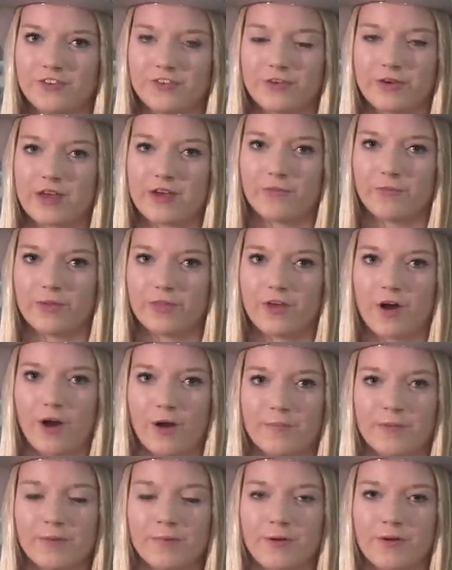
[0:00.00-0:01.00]
a treat when the
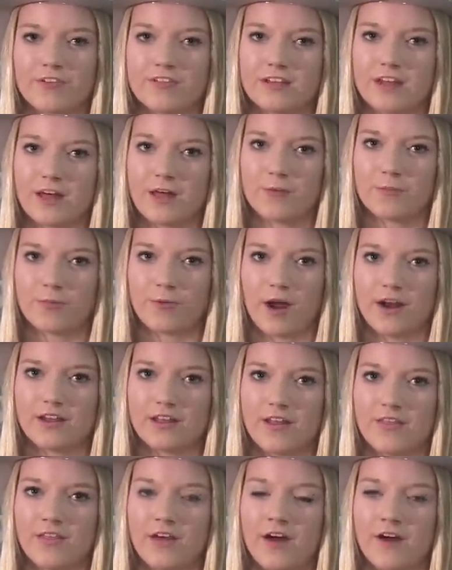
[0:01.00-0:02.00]
Army personnel brought
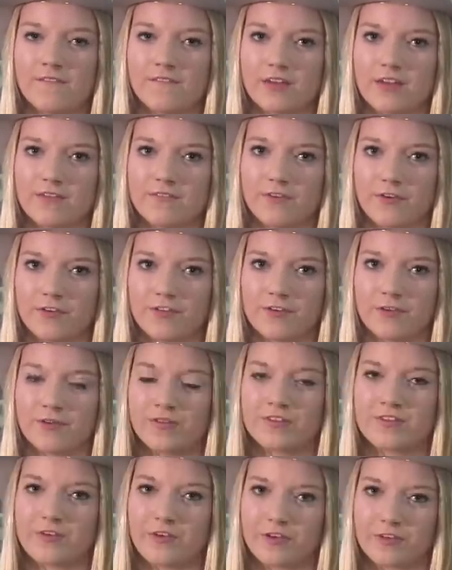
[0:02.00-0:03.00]
down the Humvee for
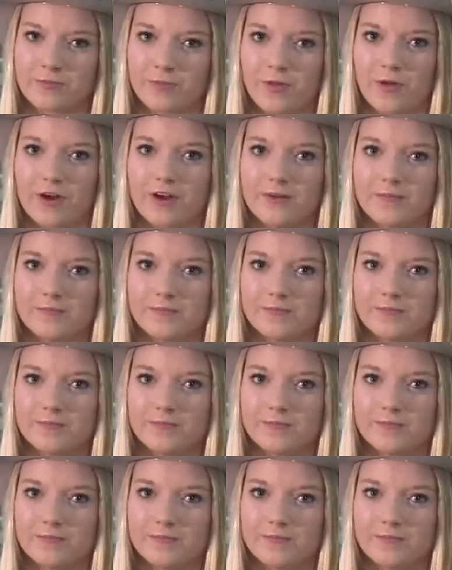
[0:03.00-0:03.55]
students to explore.